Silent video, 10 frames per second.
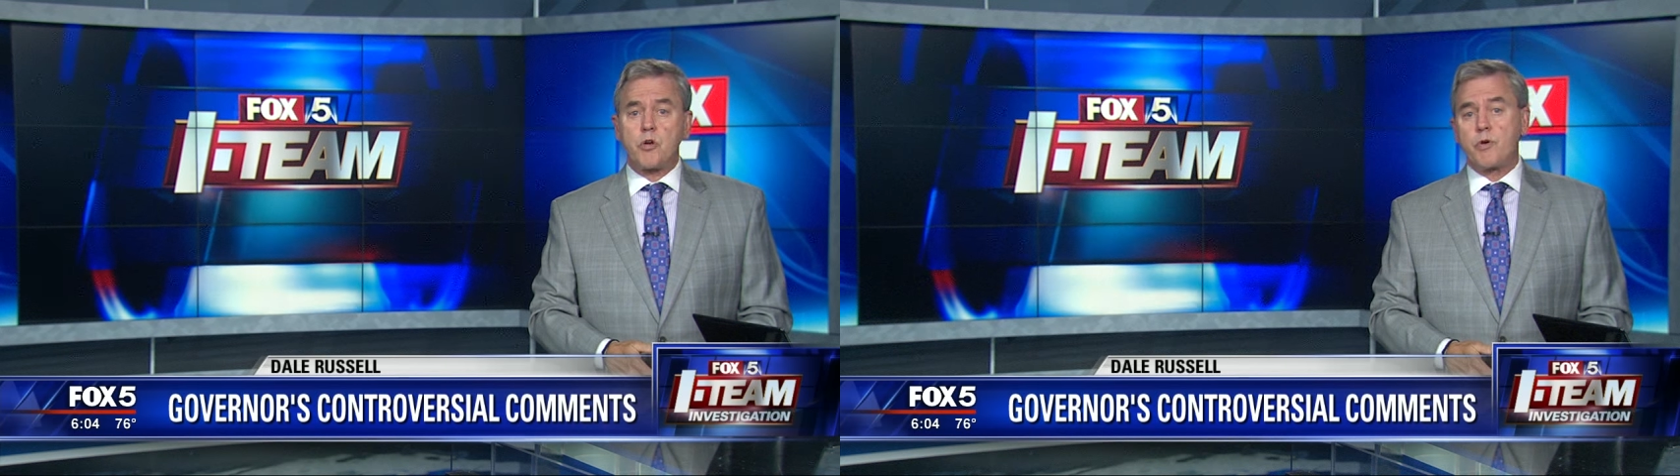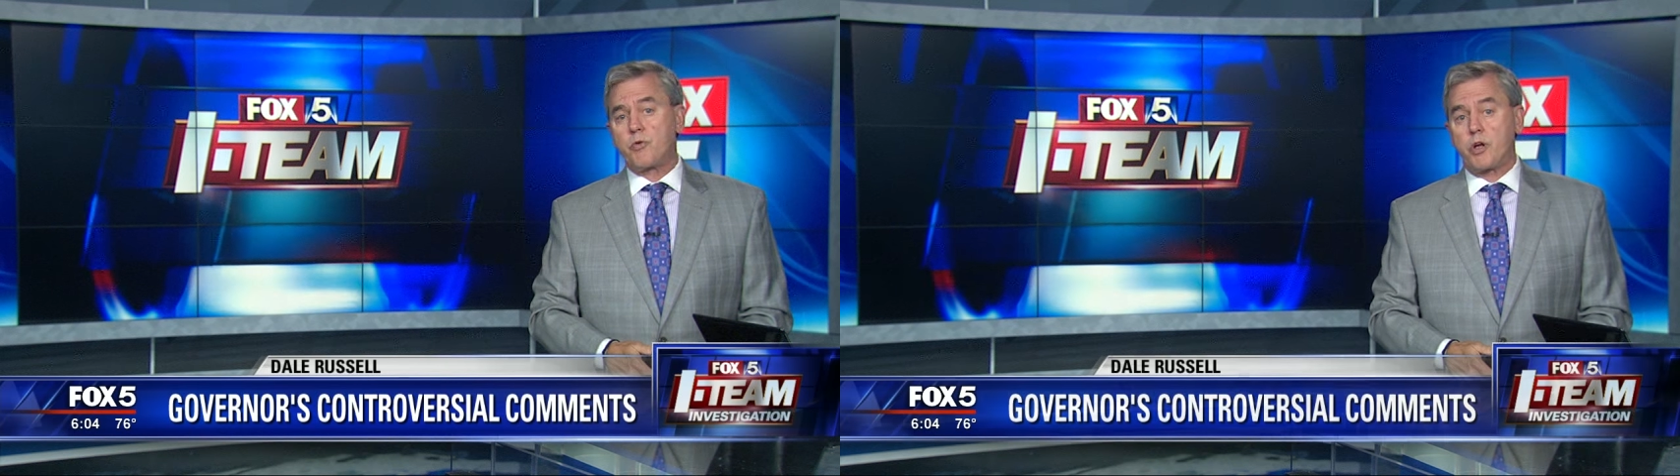
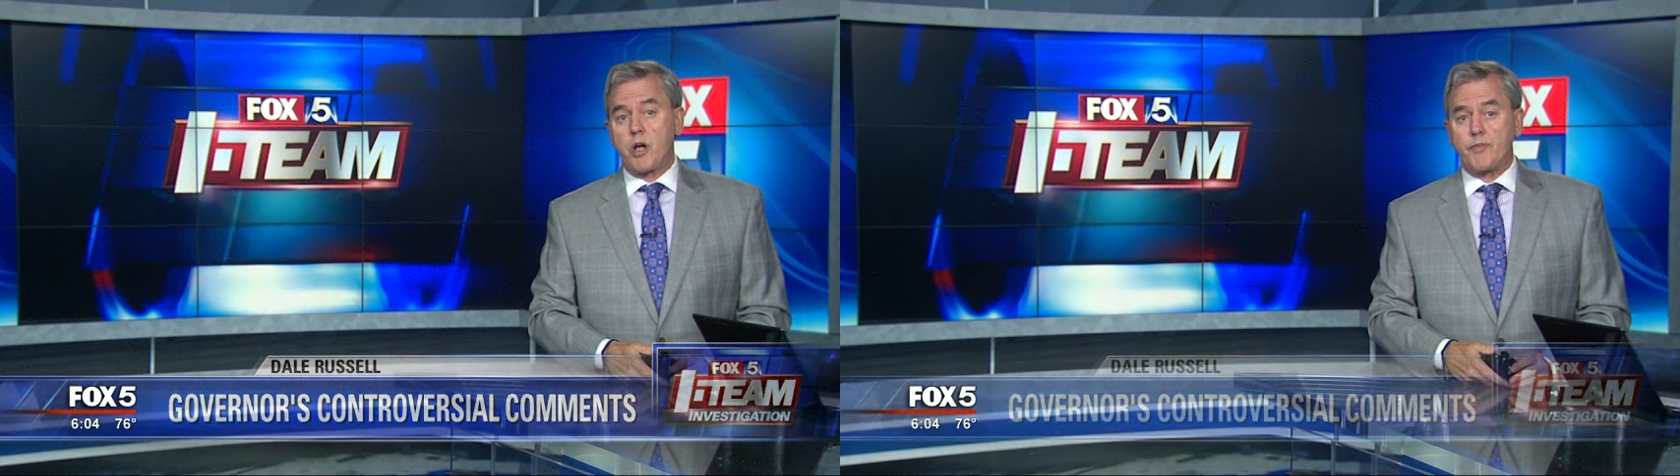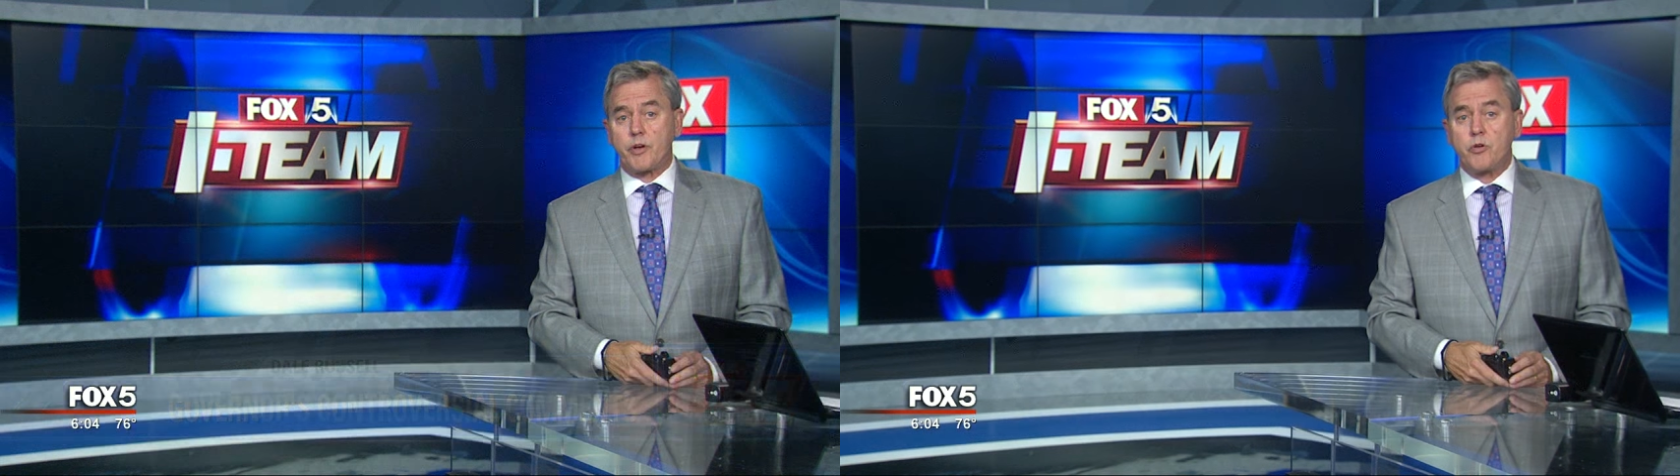over to a
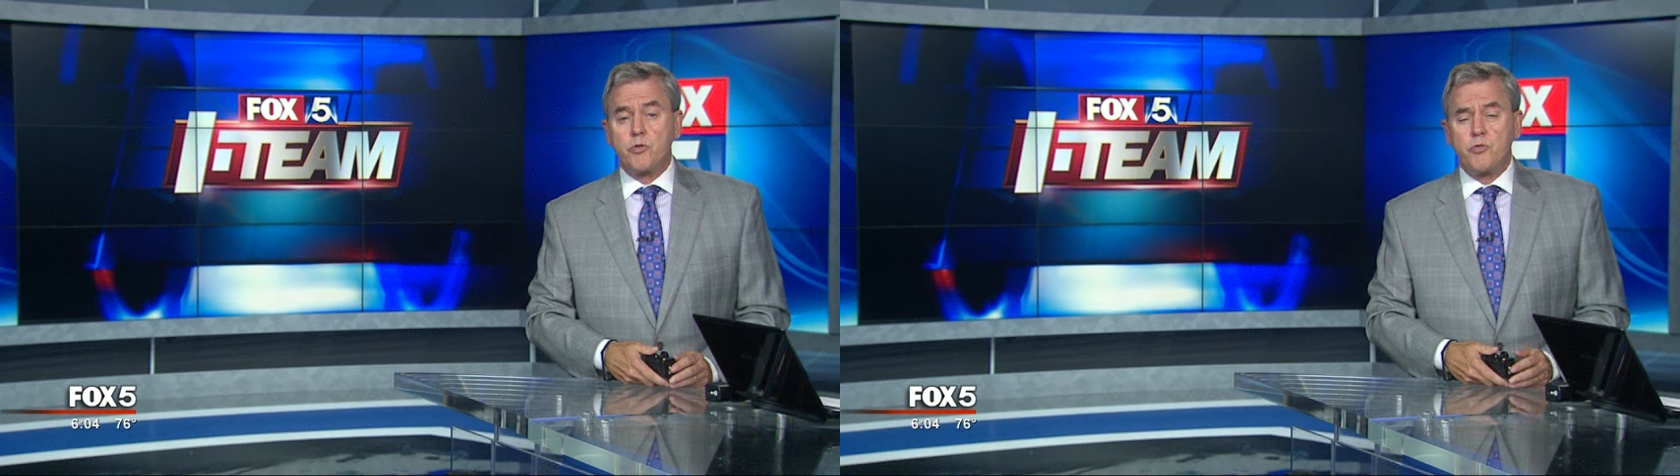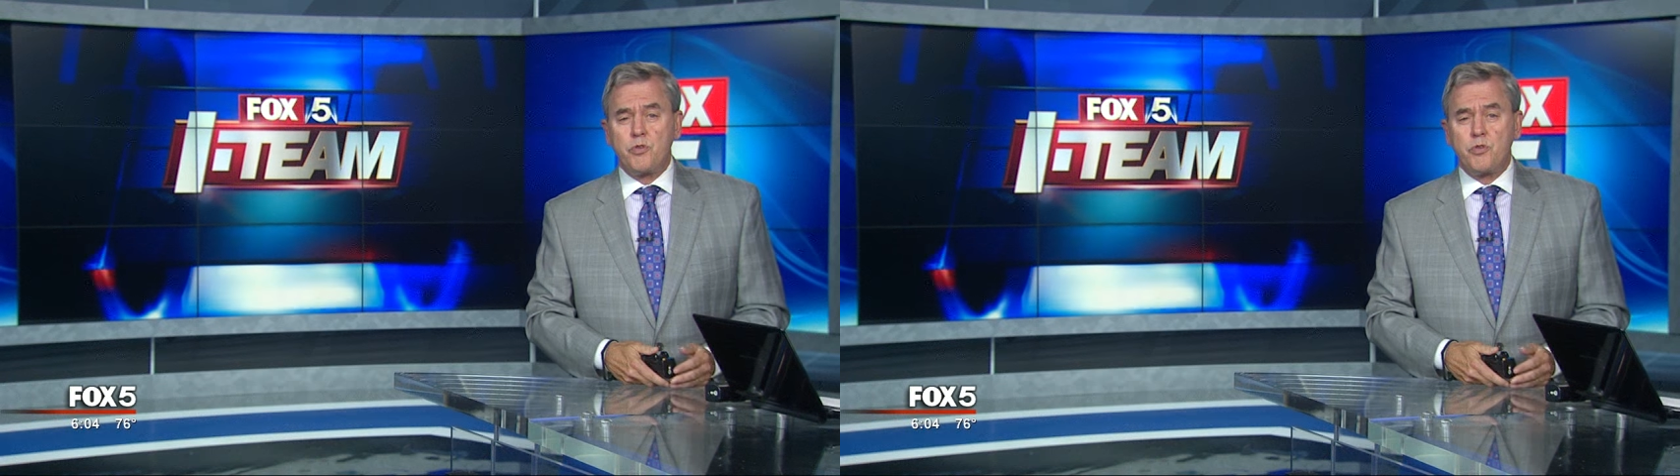governor who